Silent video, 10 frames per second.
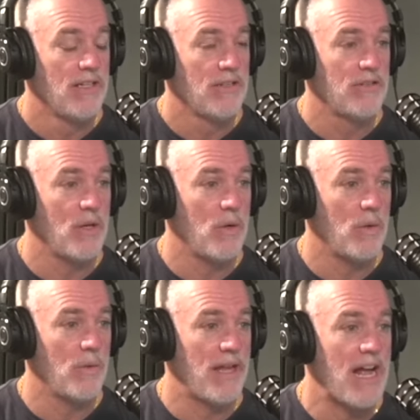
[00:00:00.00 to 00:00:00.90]

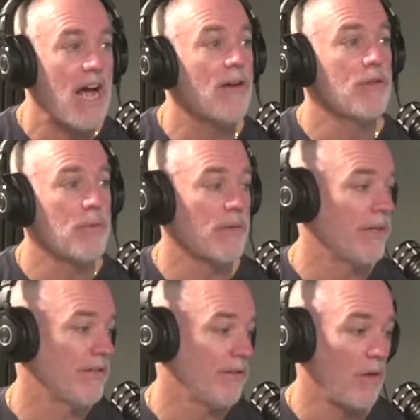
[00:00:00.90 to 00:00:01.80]
So they have to bring
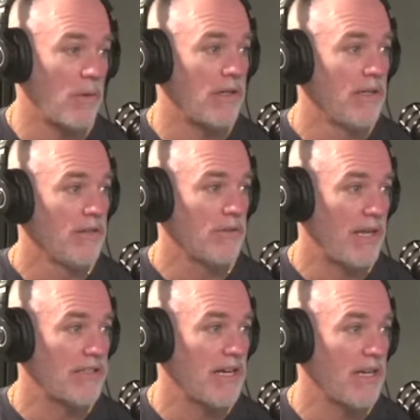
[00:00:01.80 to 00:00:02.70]
rates lower. So
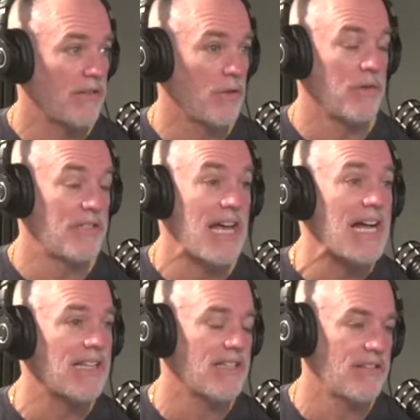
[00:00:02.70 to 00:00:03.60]
there's
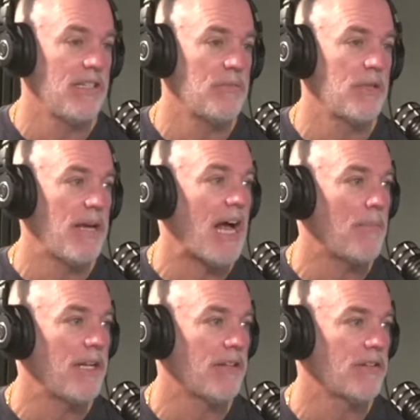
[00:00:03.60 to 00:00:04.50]
that seems to be
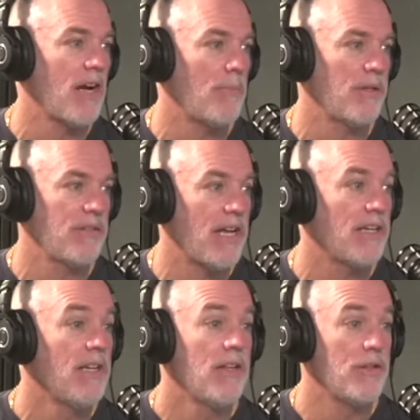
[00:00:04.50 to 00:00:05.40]
happening. And Scott
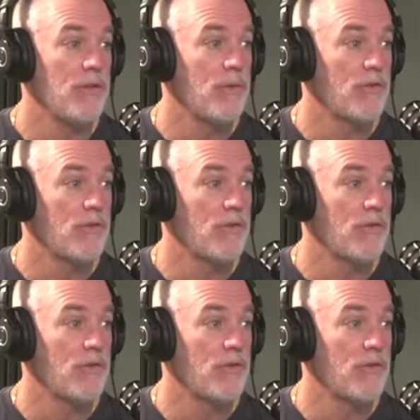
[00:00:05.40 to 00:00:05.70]
Bessent, the new